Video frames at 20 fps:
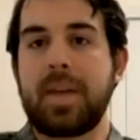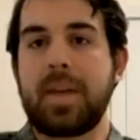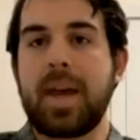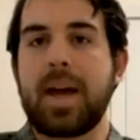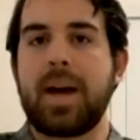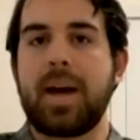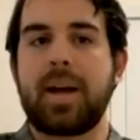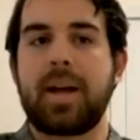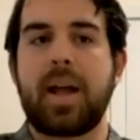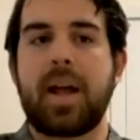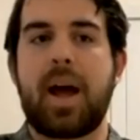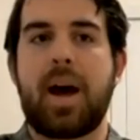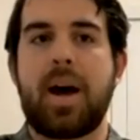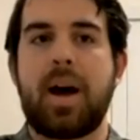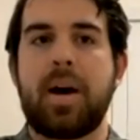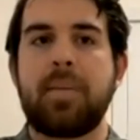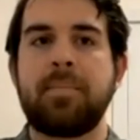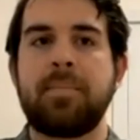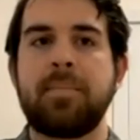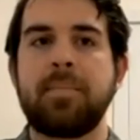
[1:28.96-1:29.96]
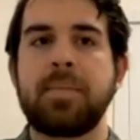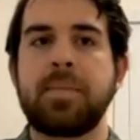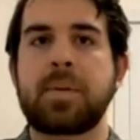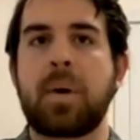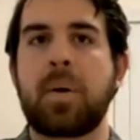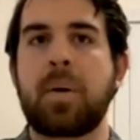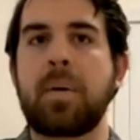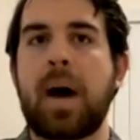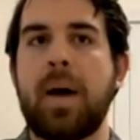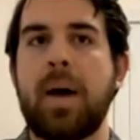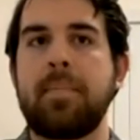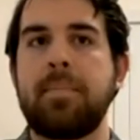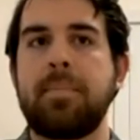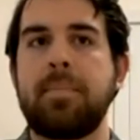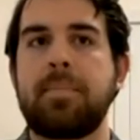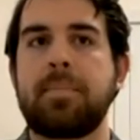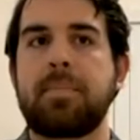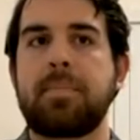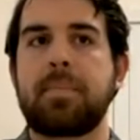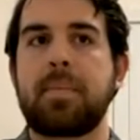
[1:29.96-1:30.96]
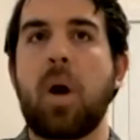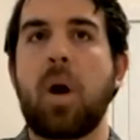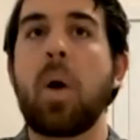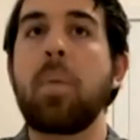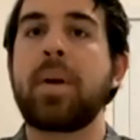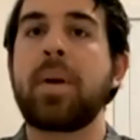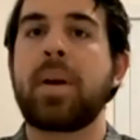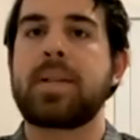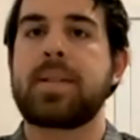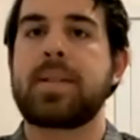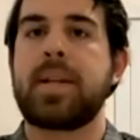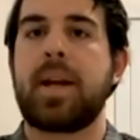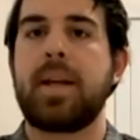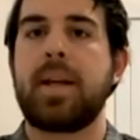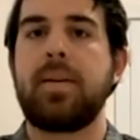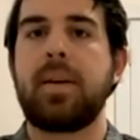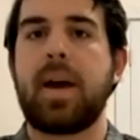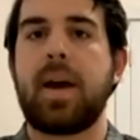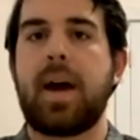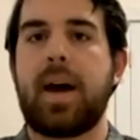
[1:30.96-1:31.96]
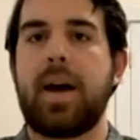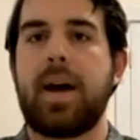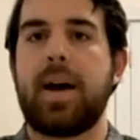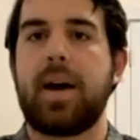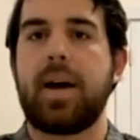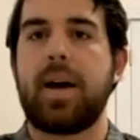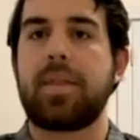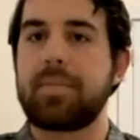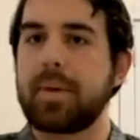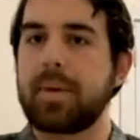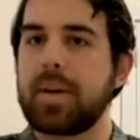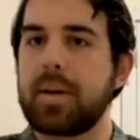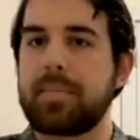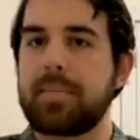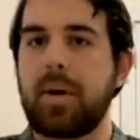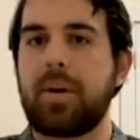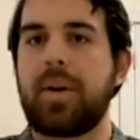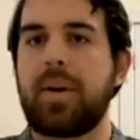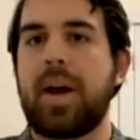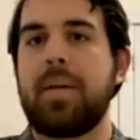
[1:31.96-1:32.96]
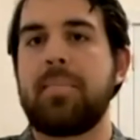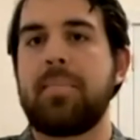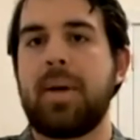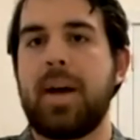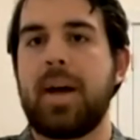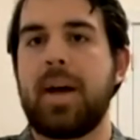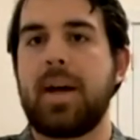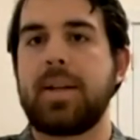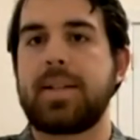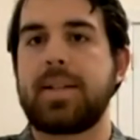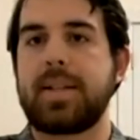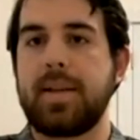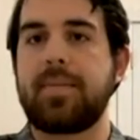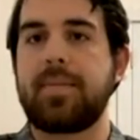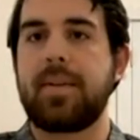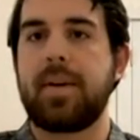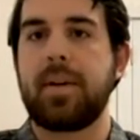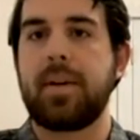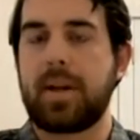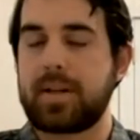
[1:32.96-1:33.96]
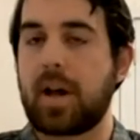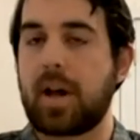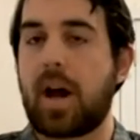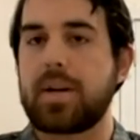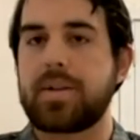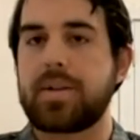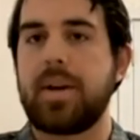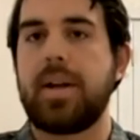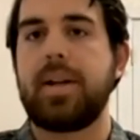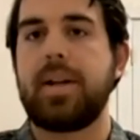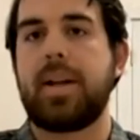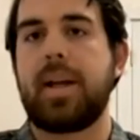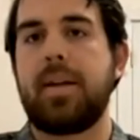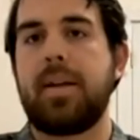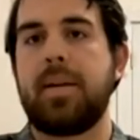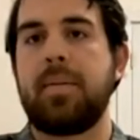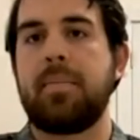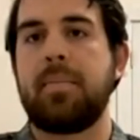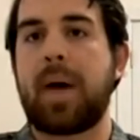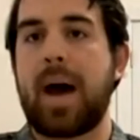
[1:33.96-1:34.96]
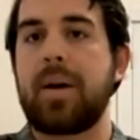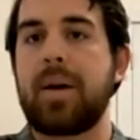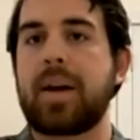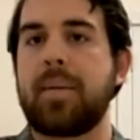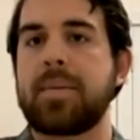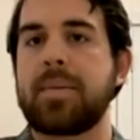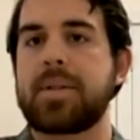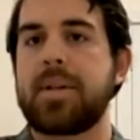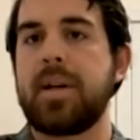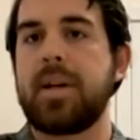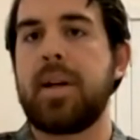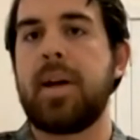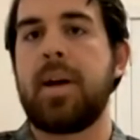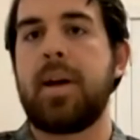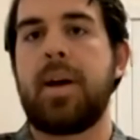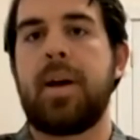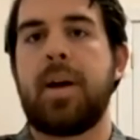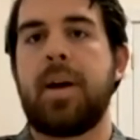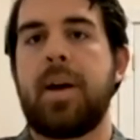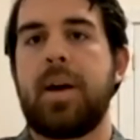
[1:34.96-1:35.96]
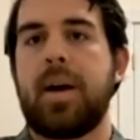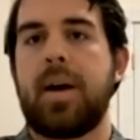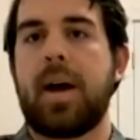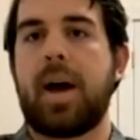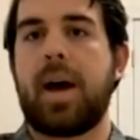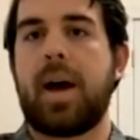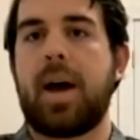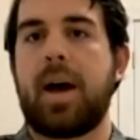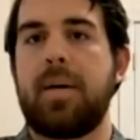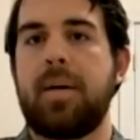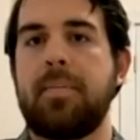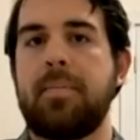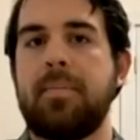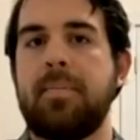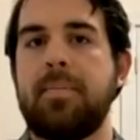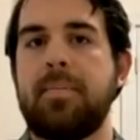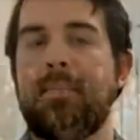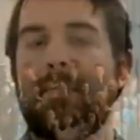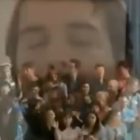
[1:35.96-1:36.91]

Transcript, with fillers: Yeah, um, so I'm hoping to study uh, a three year program, a uh, DPhil, a doctorate in biochemistry. Um,